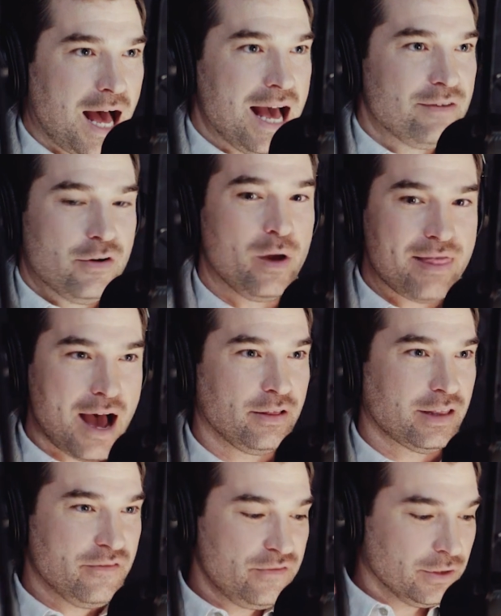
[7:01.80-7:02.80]
Live,
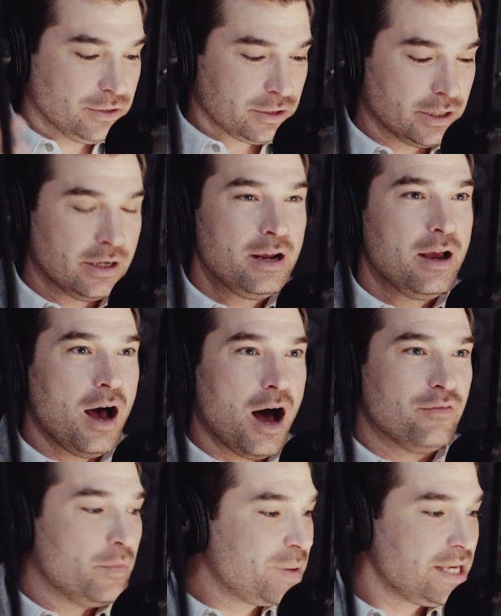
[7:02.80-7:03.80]
without the filter
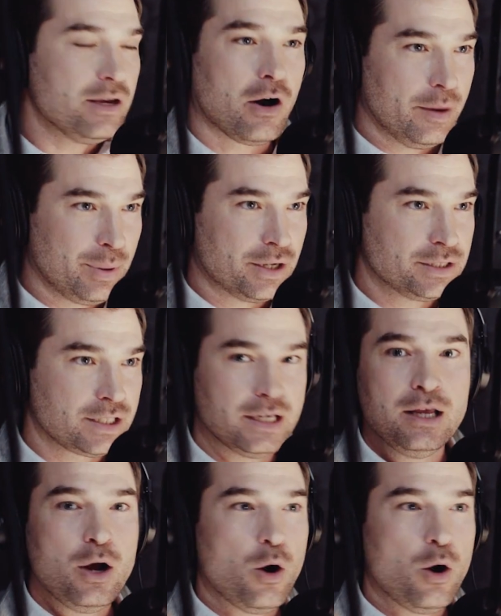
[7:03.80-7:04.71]
of a P R person